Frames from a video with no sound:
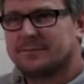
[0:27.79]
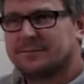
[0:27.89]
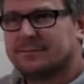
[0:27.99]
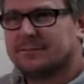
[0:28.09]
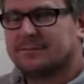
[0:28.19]

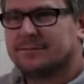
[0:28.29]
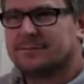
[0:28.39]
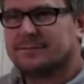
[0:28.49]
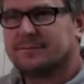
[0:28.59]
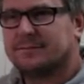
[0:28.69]
piece Mike
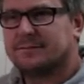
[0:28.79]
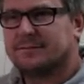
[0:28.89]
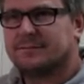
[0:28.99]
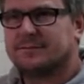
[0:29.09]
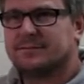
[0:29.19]

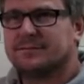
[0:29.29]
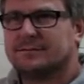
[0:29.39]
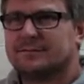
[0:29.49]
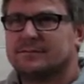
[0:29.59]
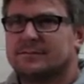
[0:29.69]
sculpted
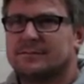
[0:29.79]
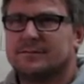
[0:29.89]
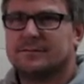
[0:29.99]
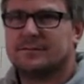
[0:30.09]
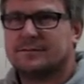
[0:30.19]
alongside
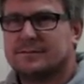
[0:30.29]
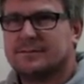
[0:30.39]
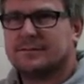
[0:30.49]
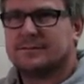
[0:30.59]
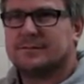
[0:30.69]
myself was
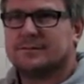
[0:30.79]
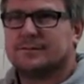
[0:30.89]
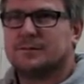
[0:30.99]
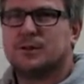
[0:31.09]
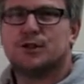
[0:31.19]
when...
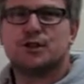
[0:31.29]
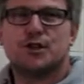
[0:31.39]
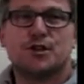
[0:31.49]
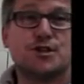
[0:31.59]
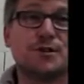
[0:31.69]
was the
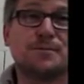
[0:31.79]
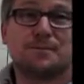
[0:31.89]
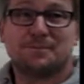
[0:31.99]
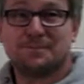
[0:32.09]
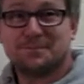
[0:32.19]
surgeon.
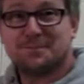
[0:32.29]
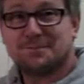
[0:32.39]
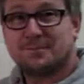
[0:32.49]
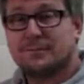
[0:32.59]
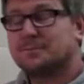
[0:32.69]
Yeah, he was a
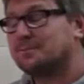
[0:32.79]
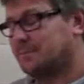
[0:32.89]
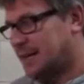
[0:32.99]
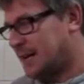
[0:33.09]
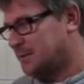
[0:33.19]
surgeon,
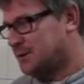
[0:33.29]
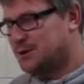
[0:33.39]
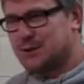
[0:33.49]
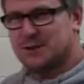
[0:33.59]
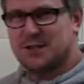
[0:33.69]
was it? Yeah, he was a
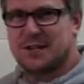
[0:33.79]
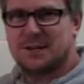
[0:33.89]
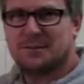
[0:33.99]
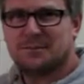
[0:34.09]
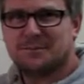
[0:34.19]
surgeon, yeah.
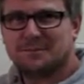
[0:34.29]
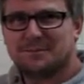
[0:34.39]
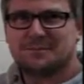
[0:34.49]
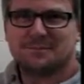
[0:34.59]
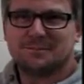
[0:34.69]
And the Tommy,
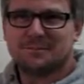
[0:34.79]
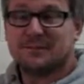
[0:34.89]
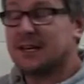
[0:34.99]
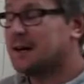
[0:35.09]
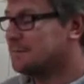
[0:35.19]

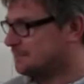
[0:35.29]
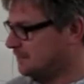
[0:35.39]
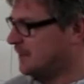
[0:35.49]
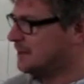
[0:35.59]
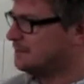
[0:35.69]
Staffy
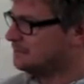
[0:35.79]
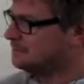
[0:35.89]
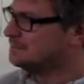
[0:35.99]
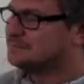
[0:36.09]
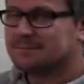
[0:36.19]
Tommy. Yeah. And
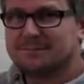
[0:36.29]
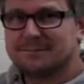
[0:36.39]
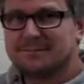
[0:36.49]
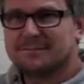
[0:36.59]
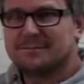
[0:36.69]
at the
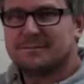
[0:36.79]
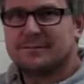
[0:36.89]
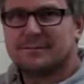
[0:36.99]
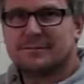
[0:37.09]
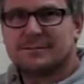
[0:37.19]
same sort of
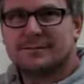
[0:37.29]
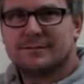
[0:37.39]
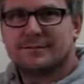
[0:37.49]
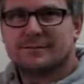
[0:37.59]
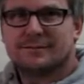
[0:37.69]
time I was doing
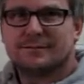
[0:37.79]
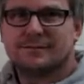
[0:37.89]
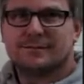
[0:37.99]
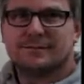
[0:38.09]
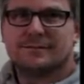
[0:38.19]
the
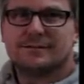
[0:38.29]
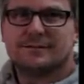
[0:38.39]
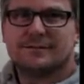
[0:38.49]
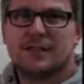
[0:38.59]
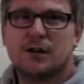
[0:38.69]

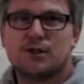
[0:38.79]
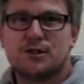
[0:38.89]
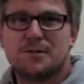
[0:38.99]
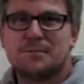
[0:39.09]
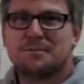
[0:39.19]
Bulldog
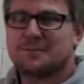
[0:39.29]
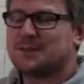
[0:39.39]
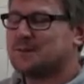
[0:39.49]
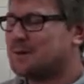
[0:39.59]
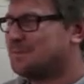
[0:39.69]
Nelson.
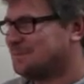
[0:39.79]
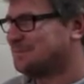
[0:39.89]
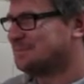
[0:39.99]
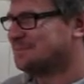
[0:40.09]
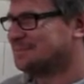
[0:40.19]
So how long
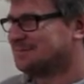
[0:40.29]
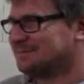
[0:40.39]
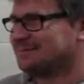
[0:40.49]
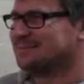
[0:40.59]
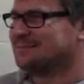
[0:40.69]
ago was that?